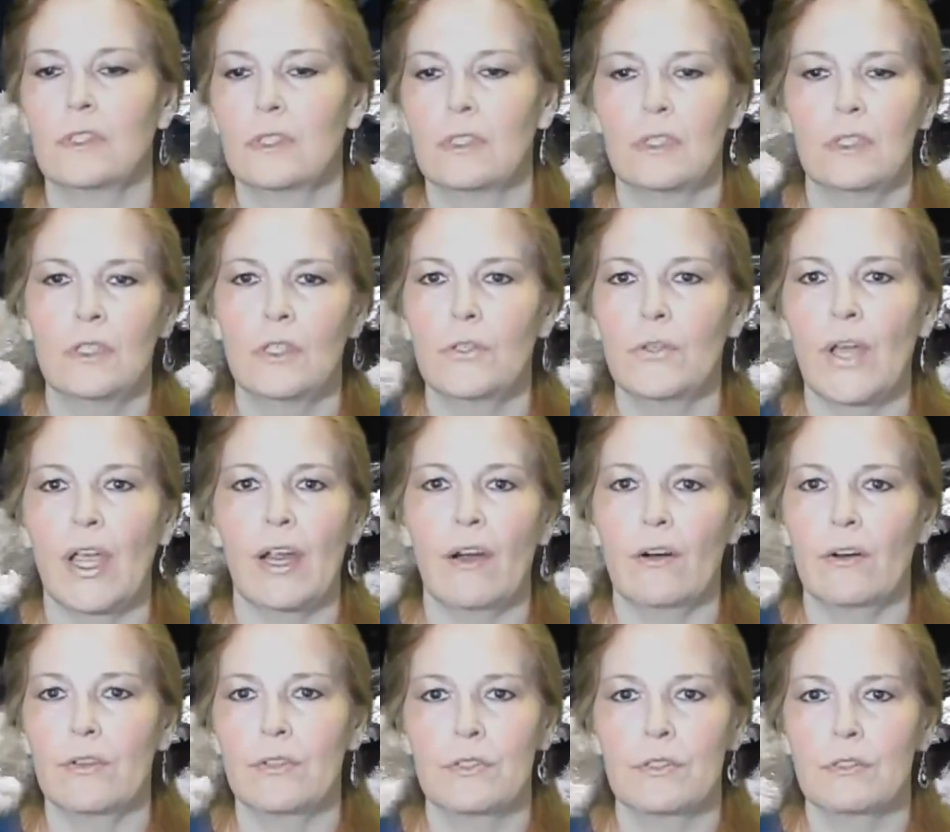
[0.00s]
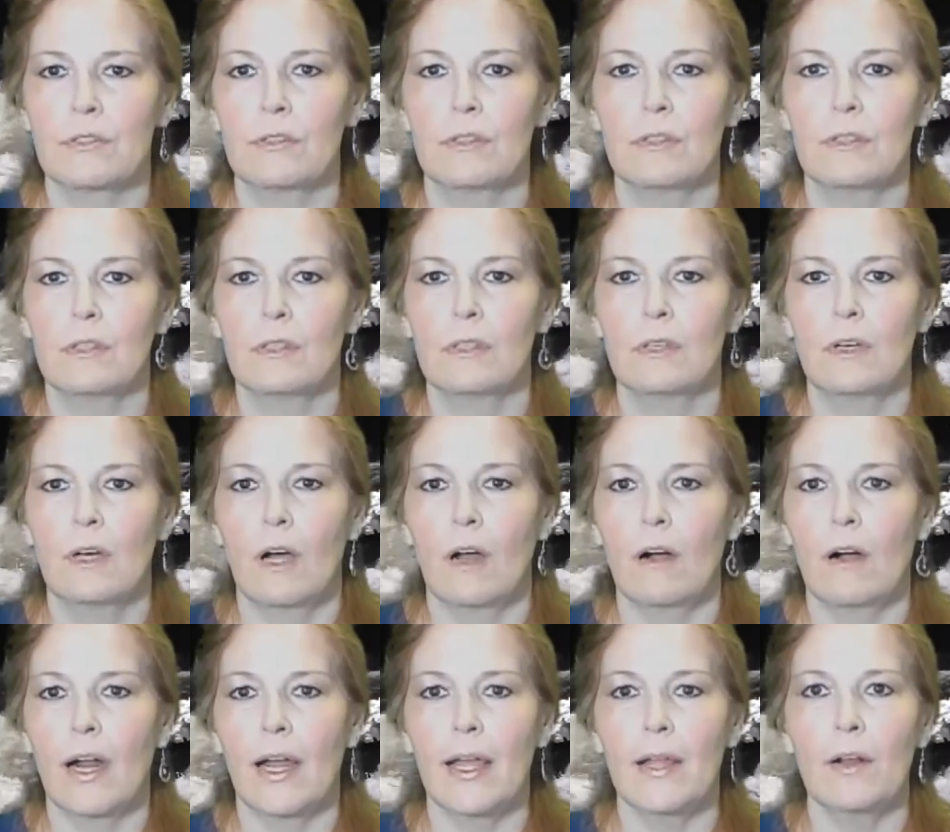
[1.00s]
who cares? All
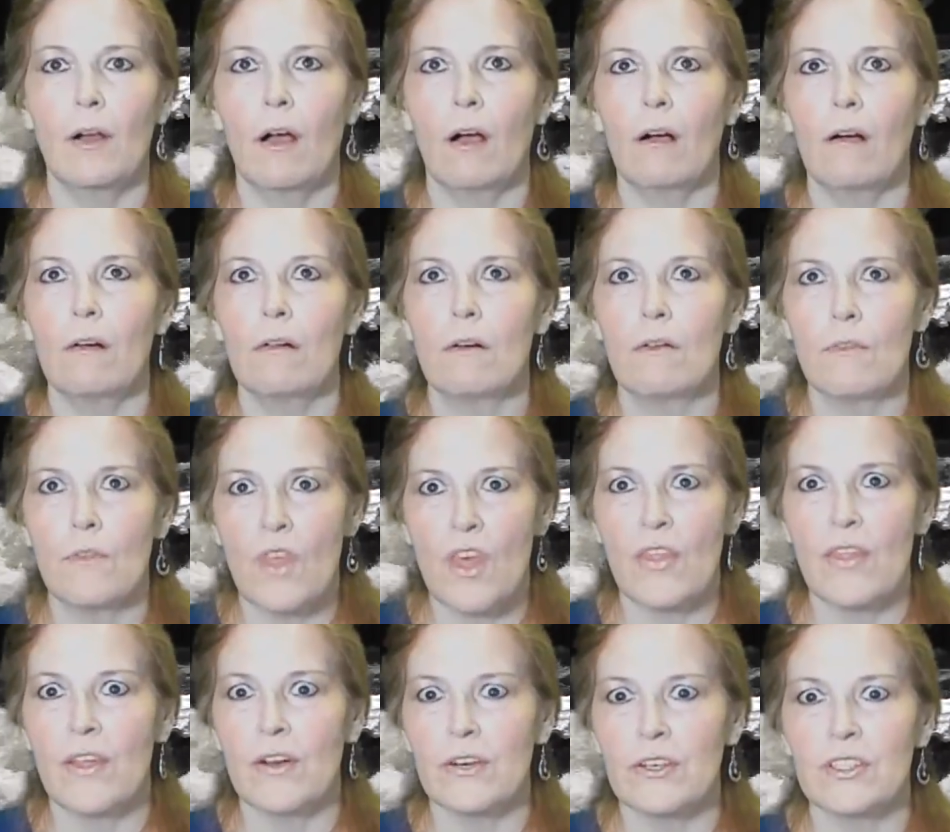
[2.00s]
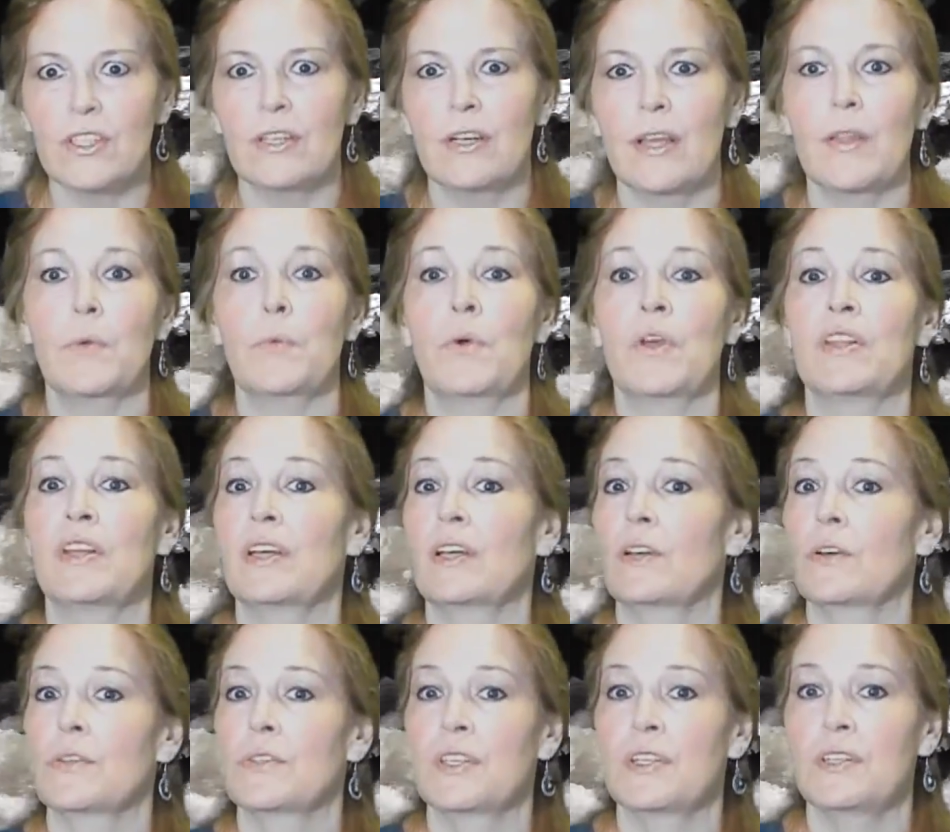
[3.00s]
right? Oh, there's another one that
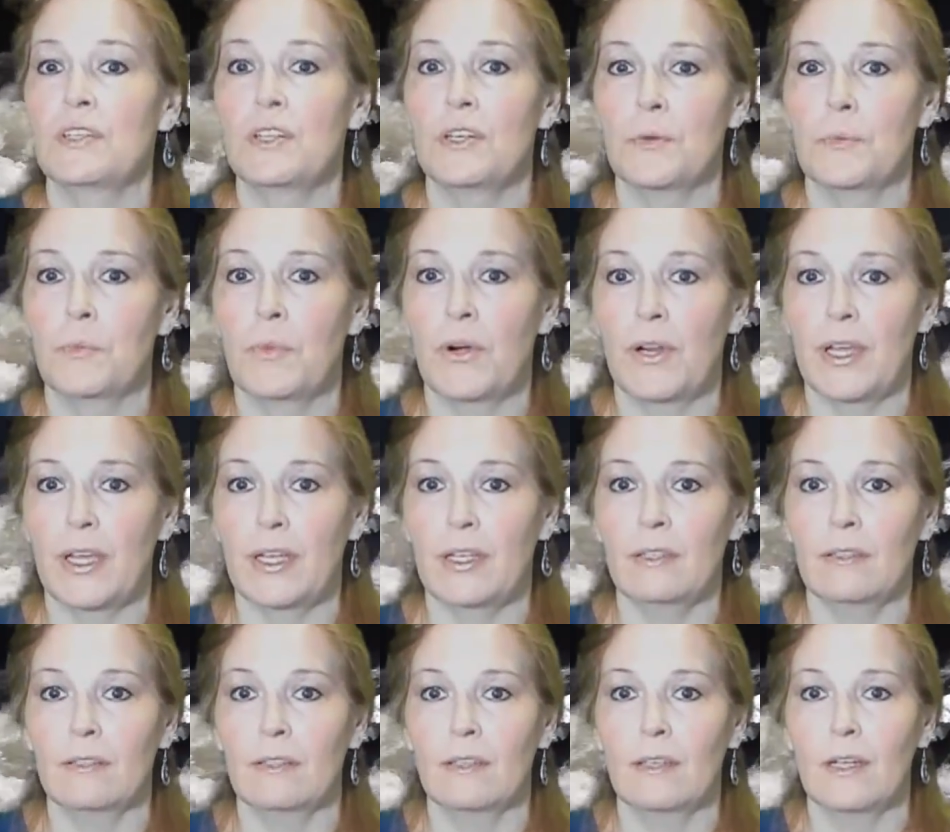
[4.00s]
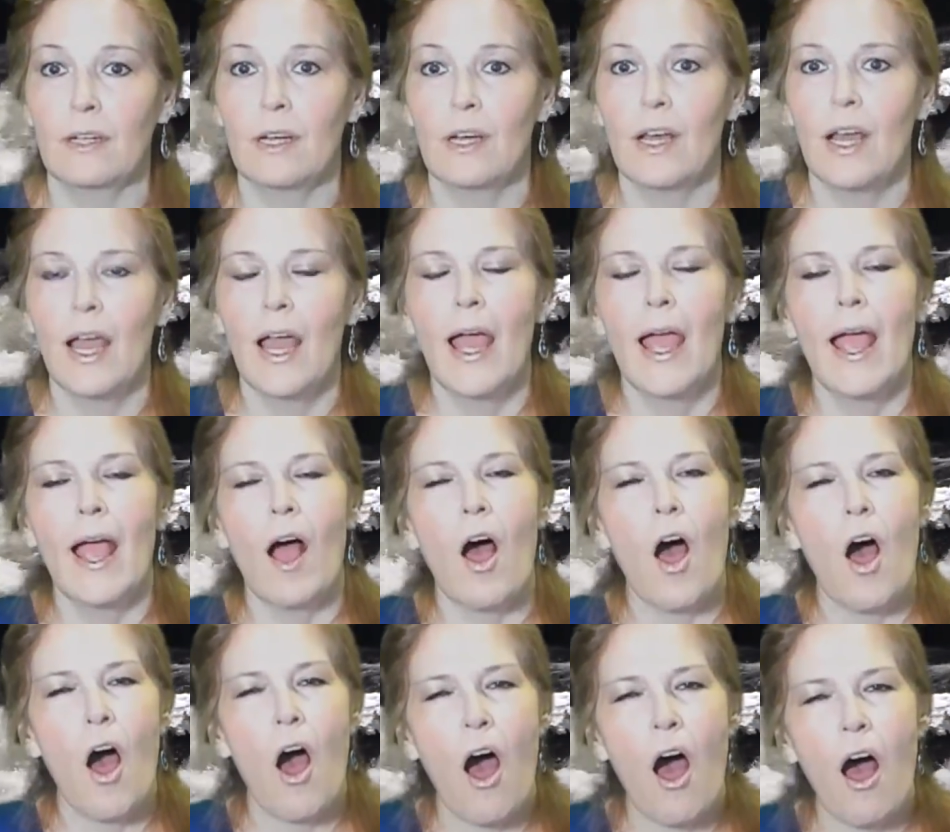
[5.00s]
goes into your brain.
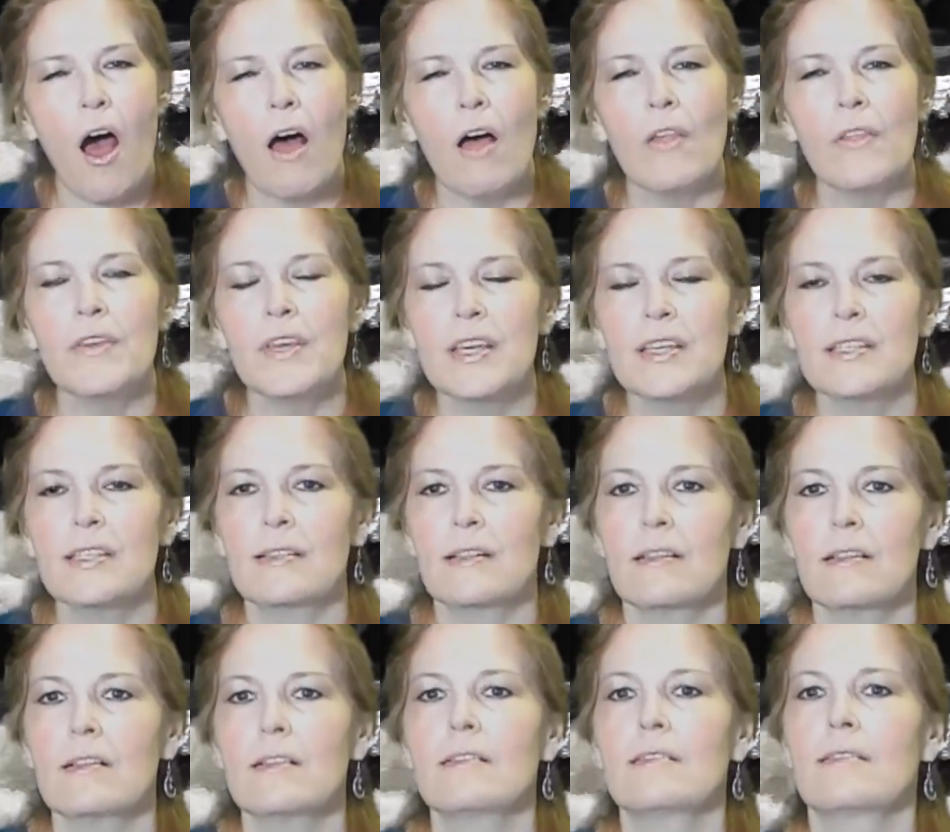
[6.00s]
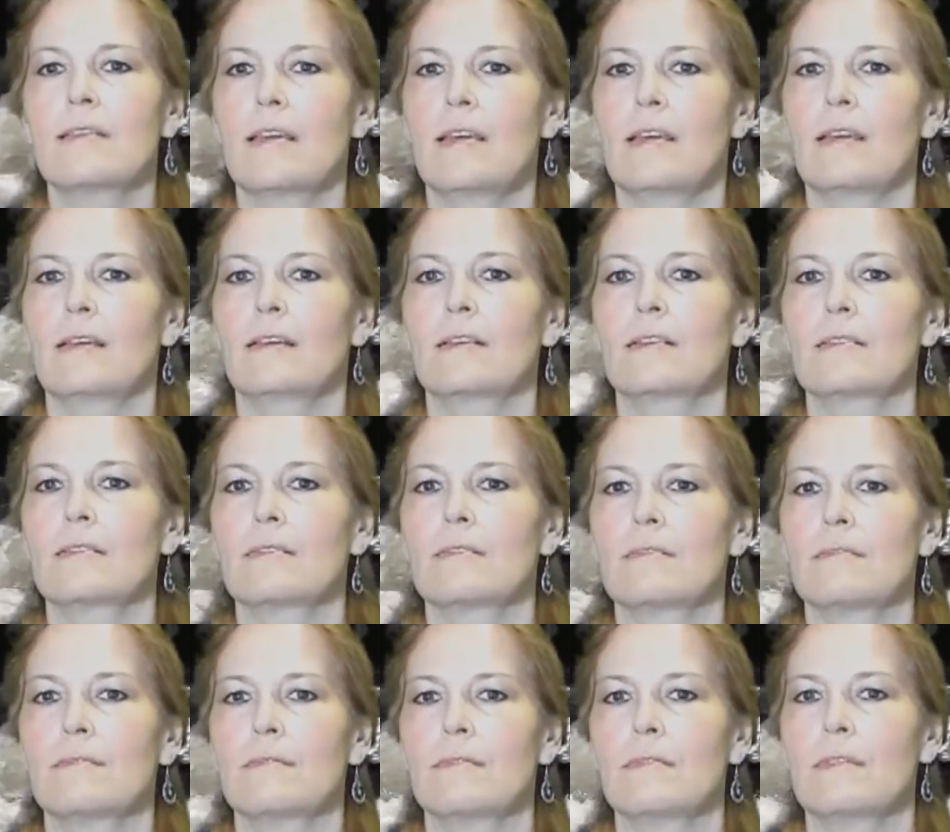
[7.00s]
All these little things,
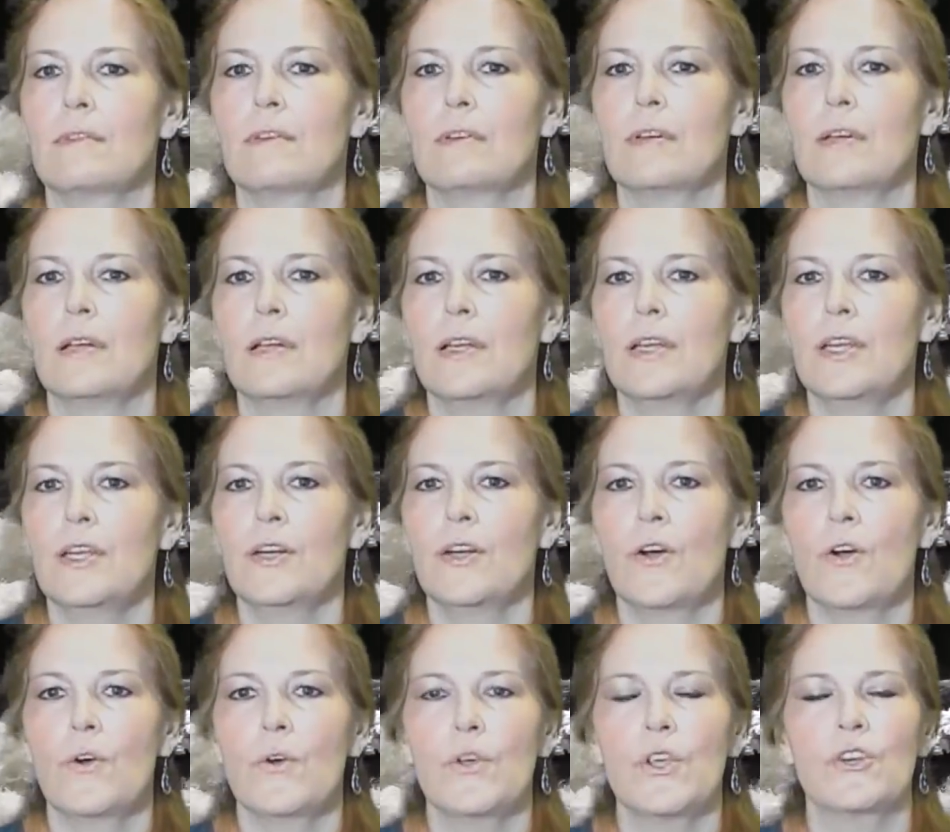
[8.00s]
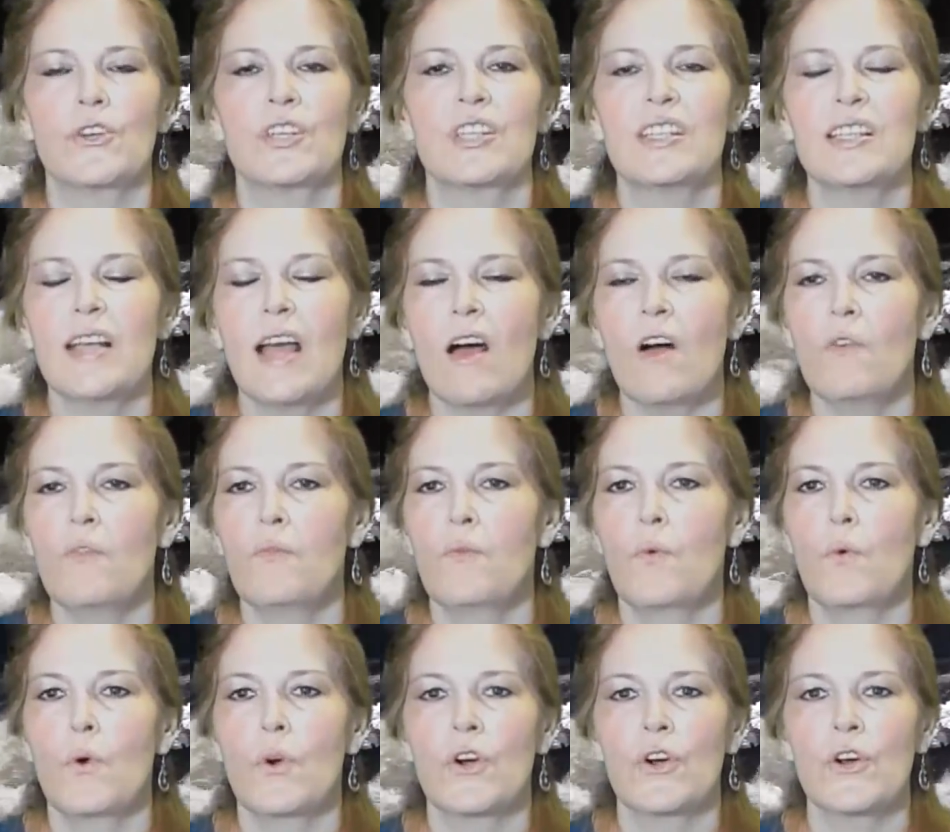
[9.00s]
your
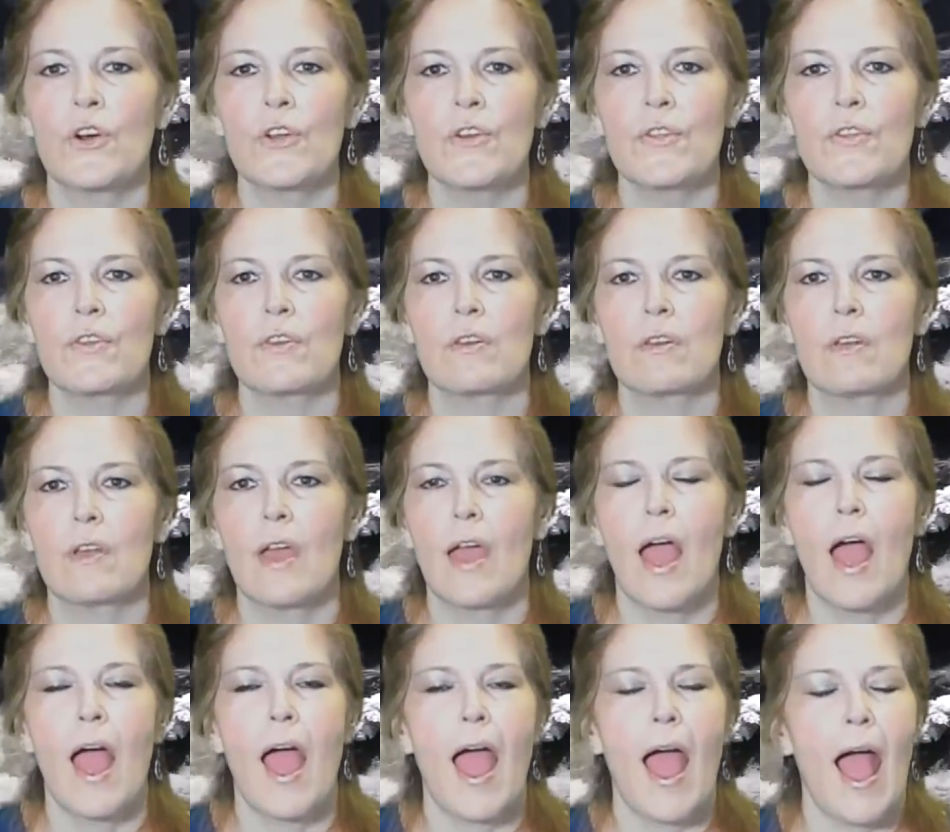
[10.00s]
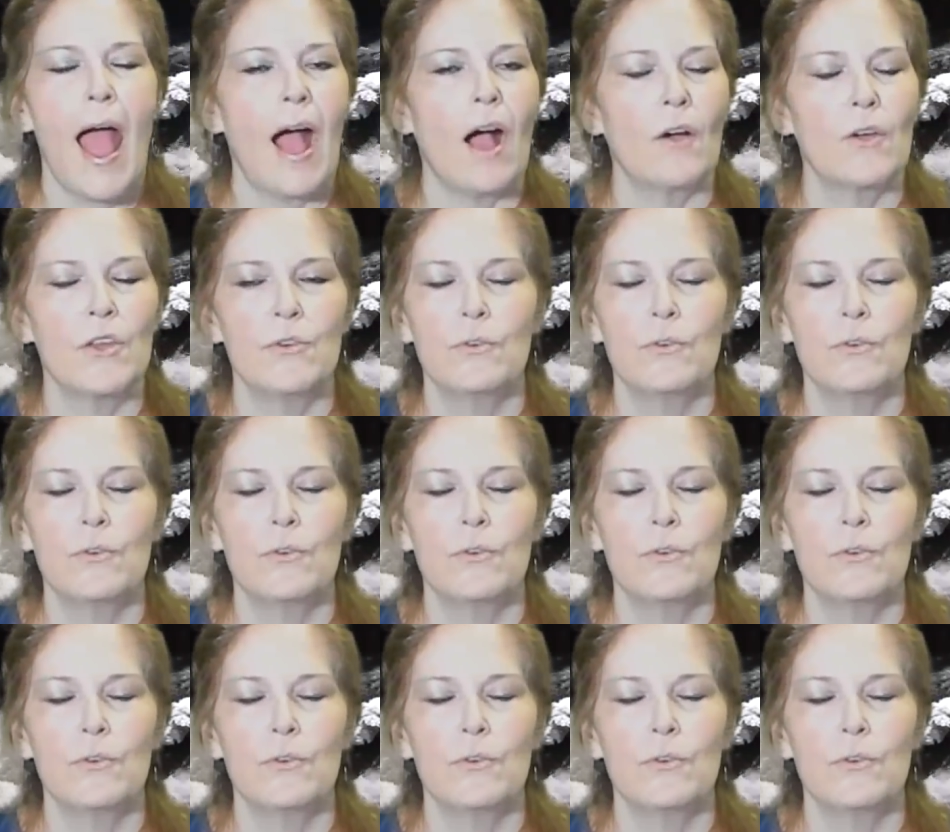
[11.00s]
self-worth, how you